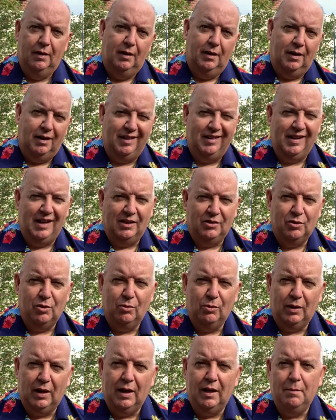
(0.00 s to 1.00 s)
And that's
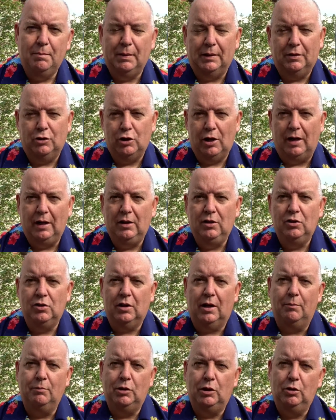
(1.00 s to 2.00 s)
okay, but change
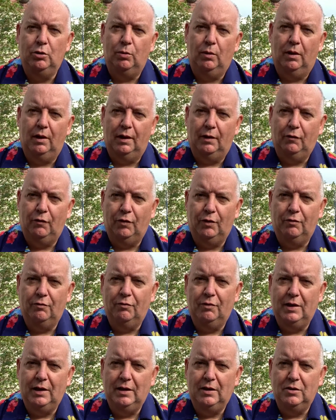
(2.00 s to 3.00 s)
comes into our life for a
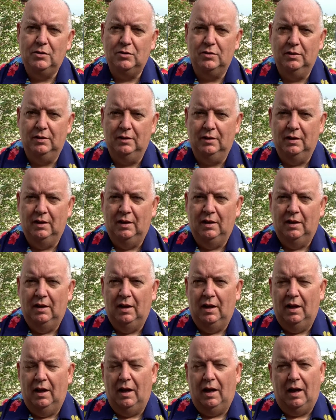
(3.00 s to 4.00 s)
reason.
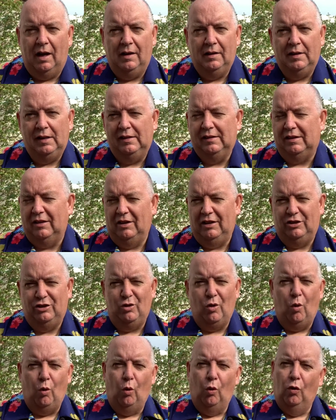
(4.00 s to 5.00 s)
And it's
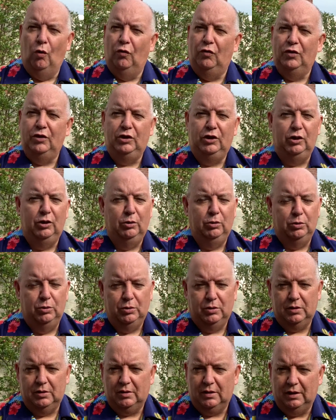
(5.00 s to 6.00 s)

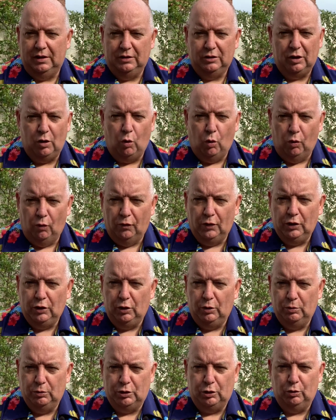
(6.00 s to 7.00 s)
overused. It's
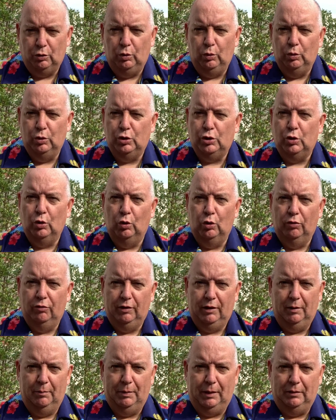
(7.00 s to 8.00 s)
overused, the whole
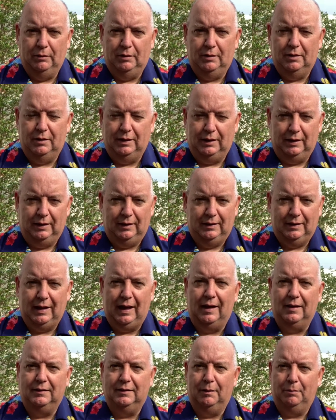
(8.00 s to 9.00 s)
story about the
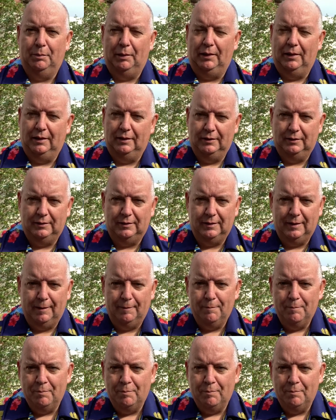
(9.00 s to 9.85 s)
caterpillar, isn't it?